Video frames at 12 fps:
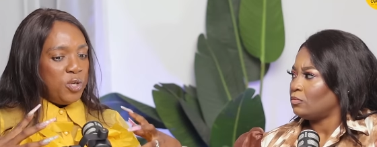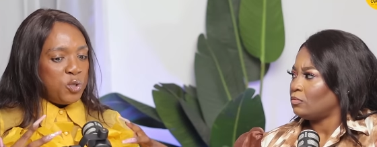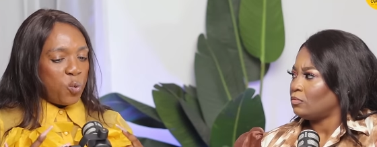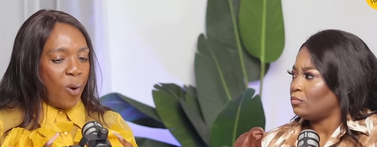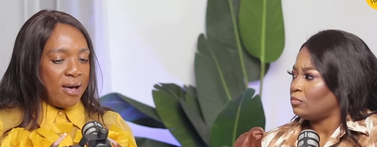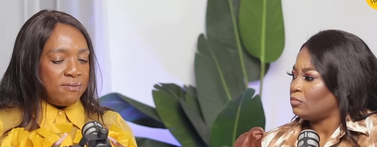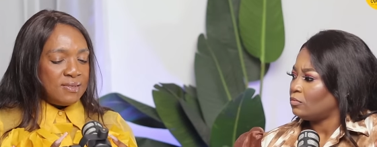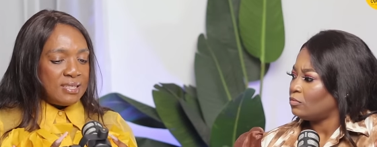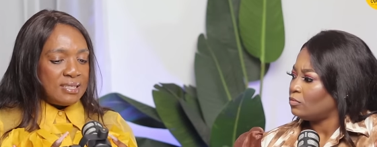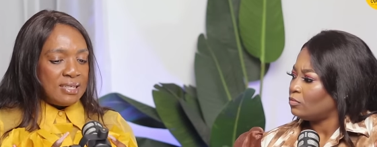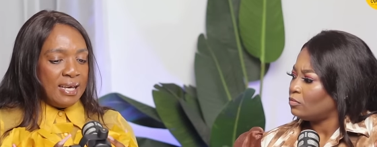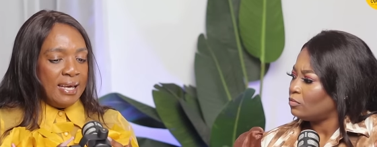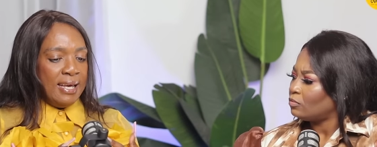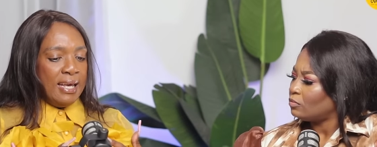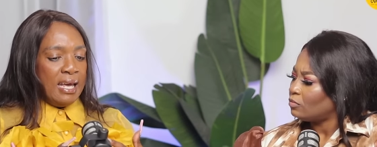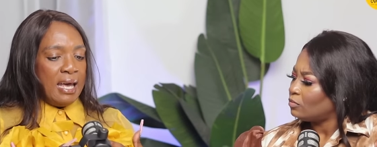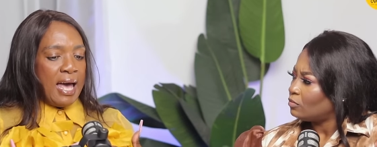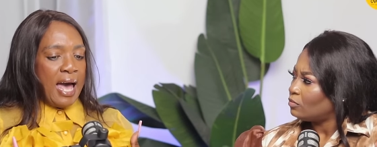Speaker 1: with dwarfs.
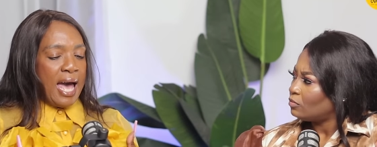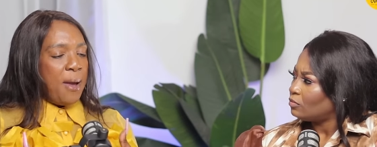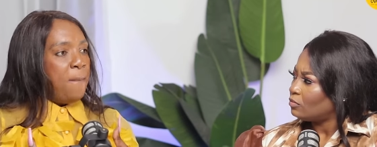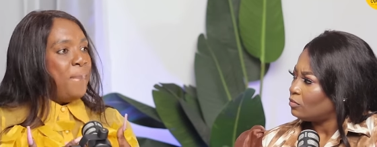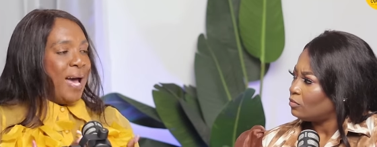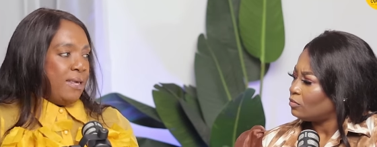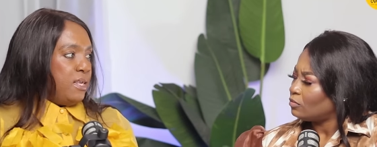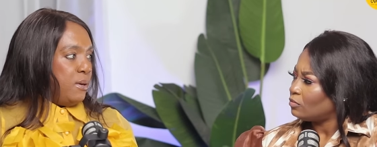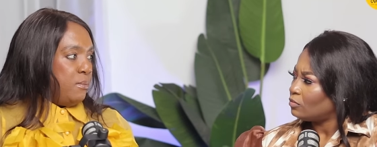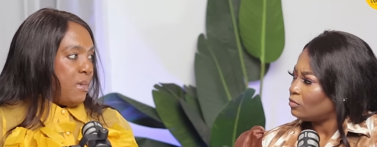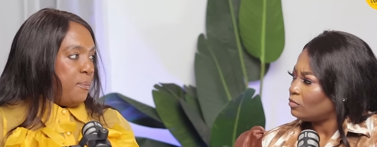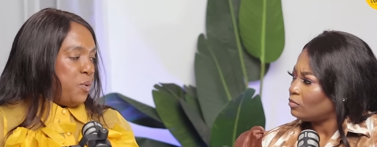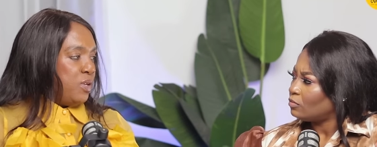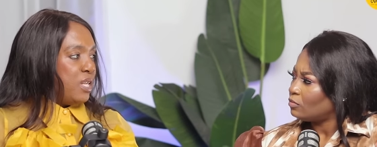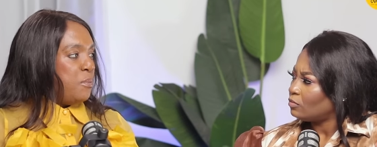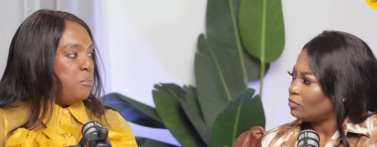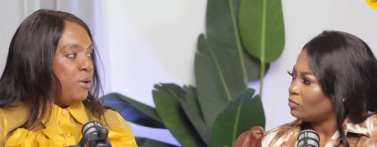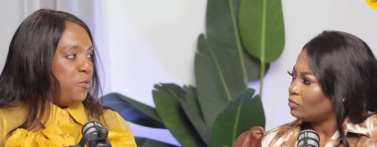I buy them, I bring
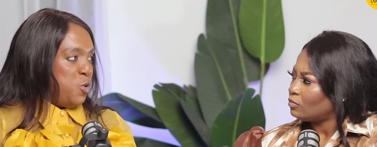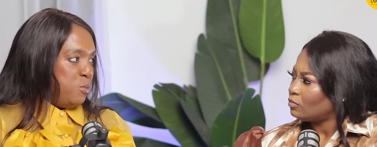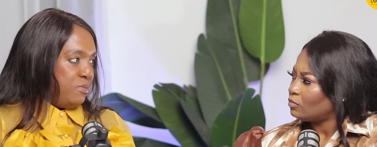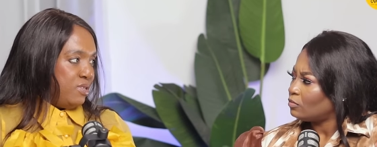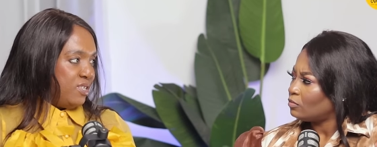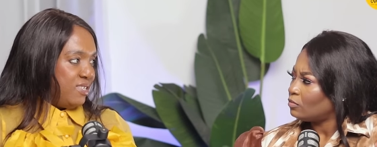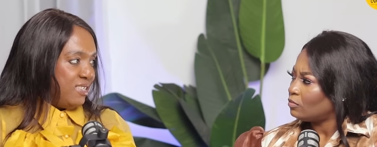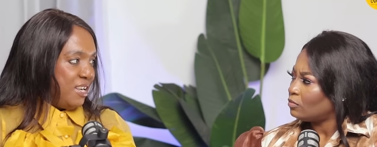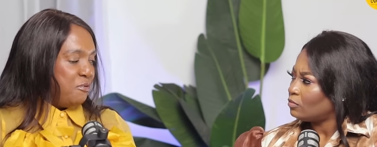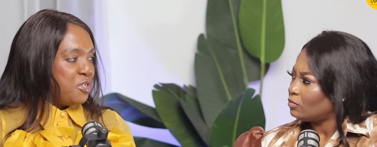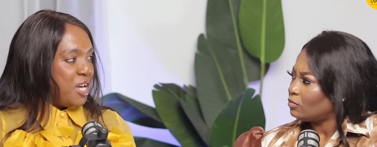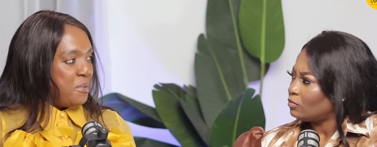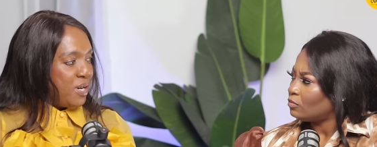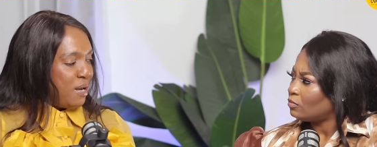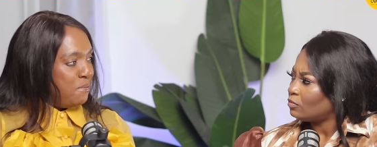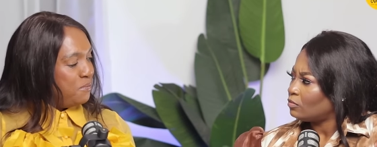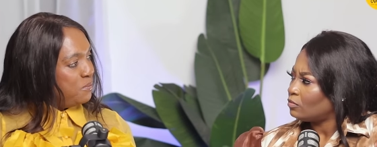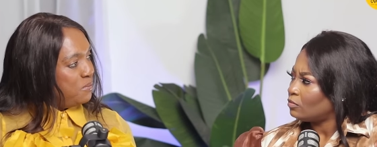them perfumes every time I
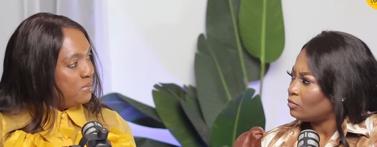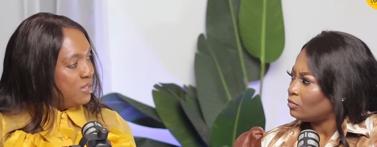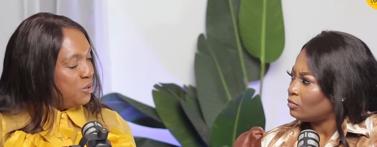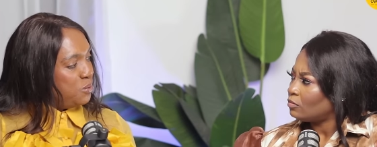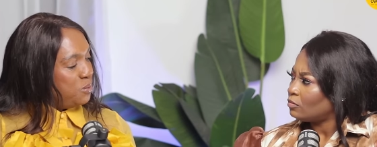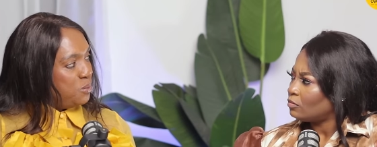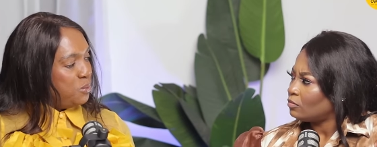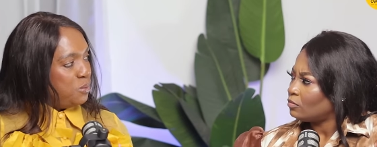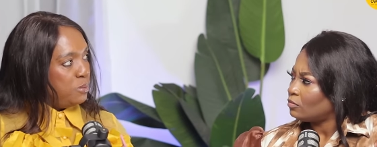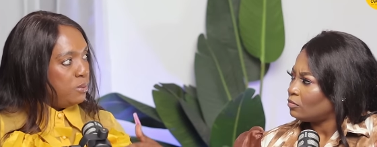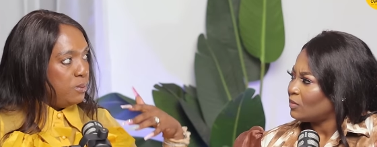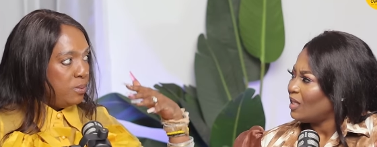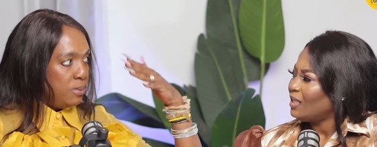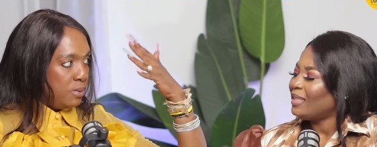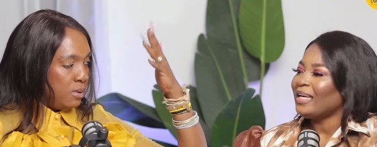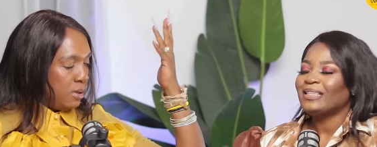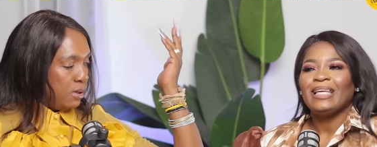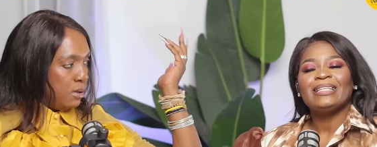come to...
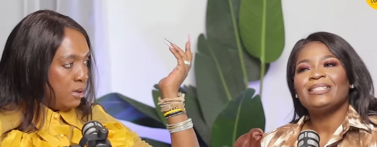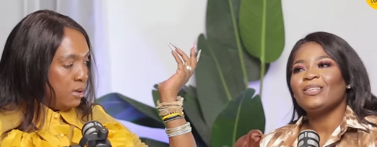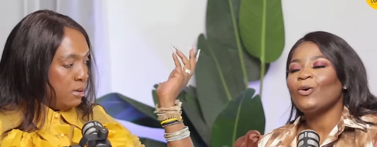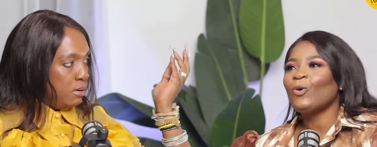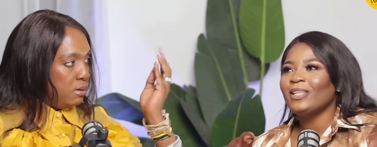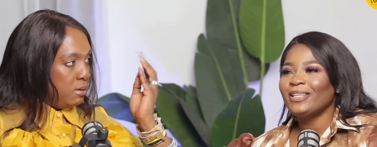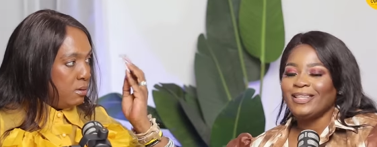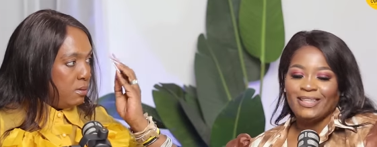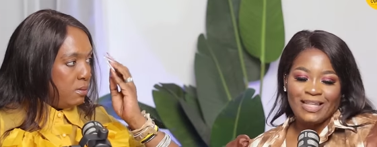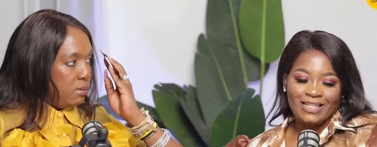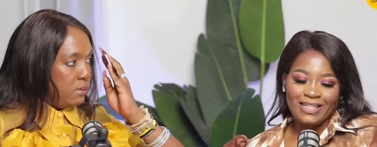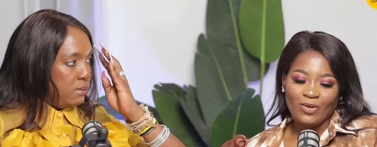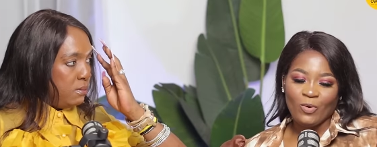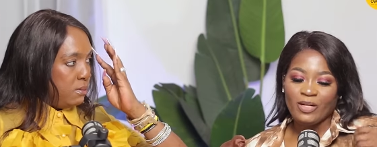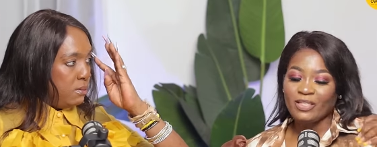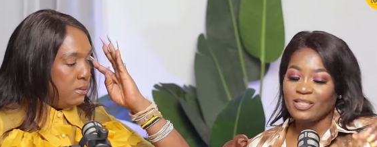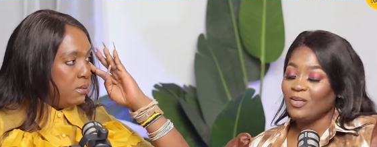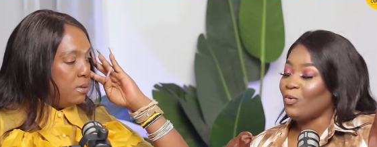
Speaker 2: Like, that's the only thing that they
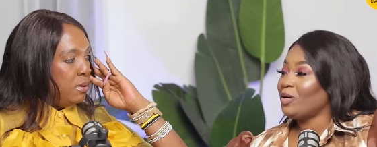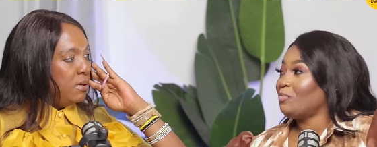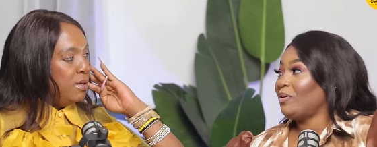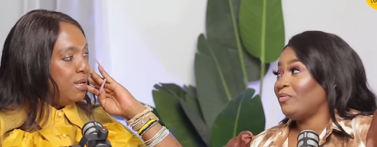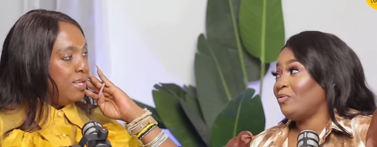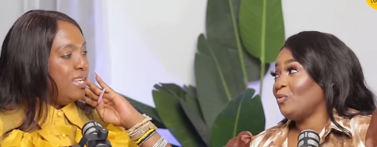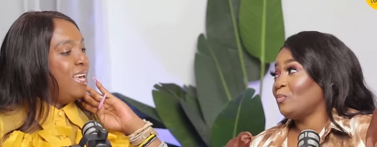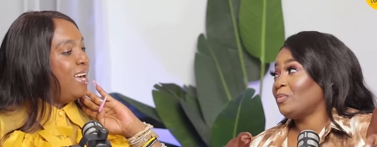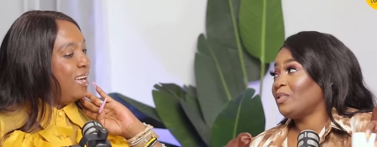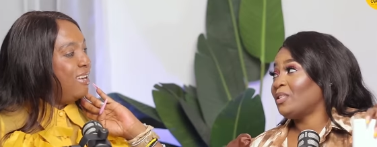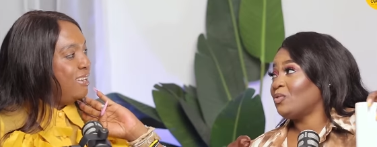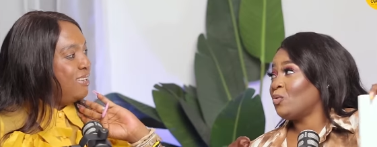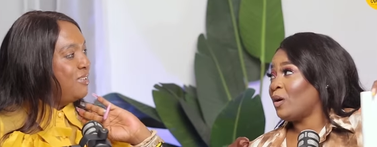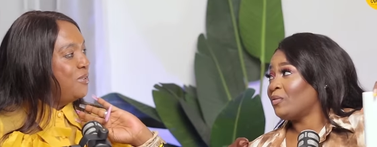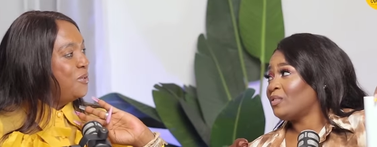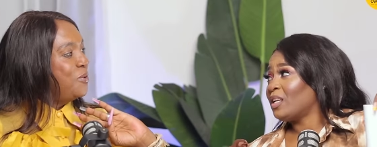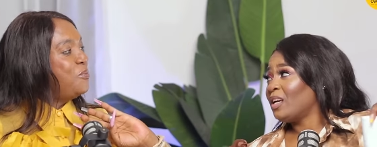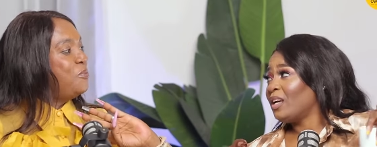want. They want perfumes, these
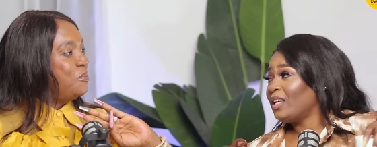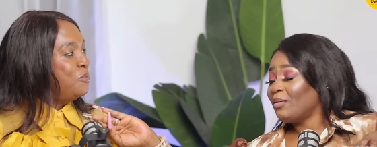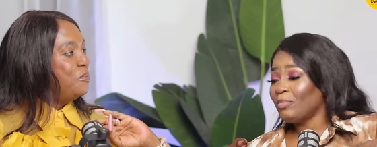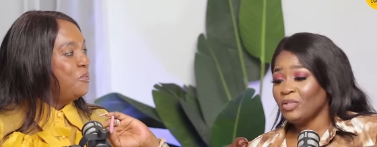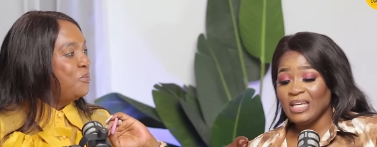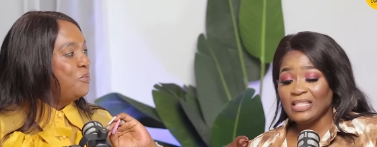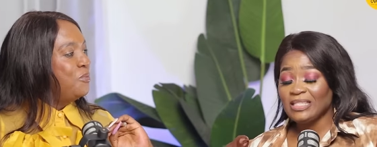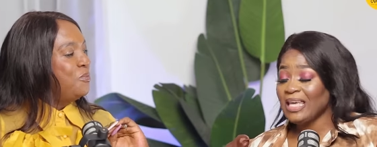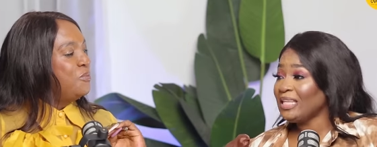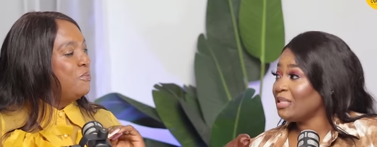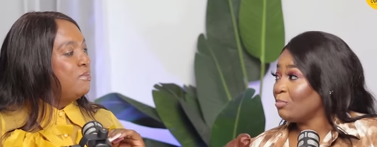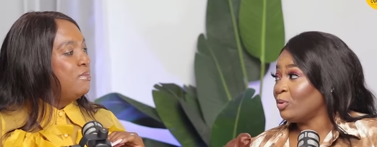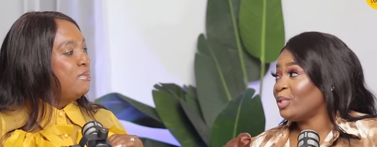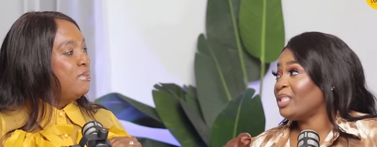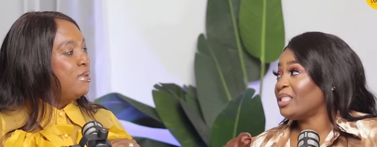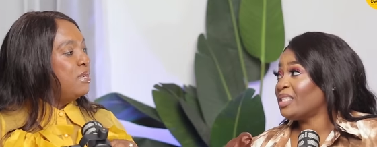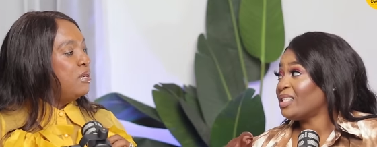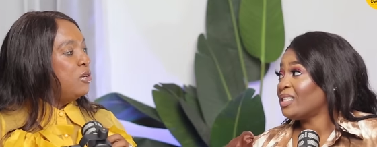dwarves. But they stay in the
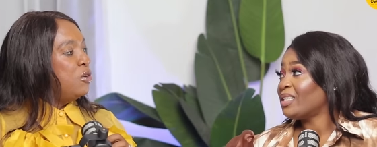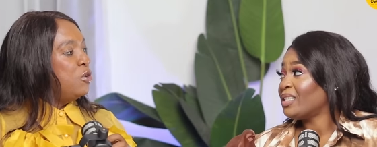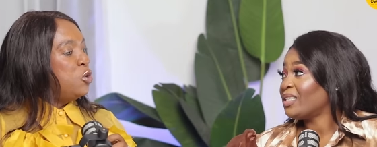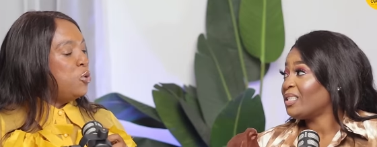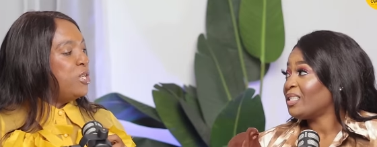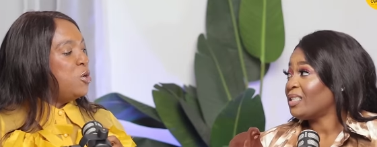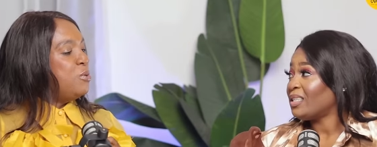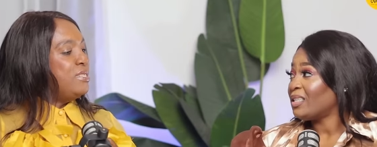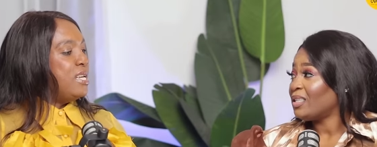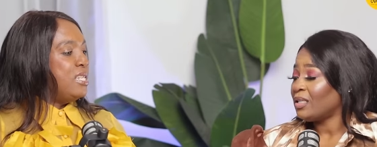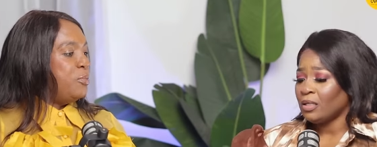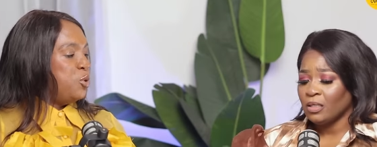bushes.
Speaker 1: No, they don't stay in the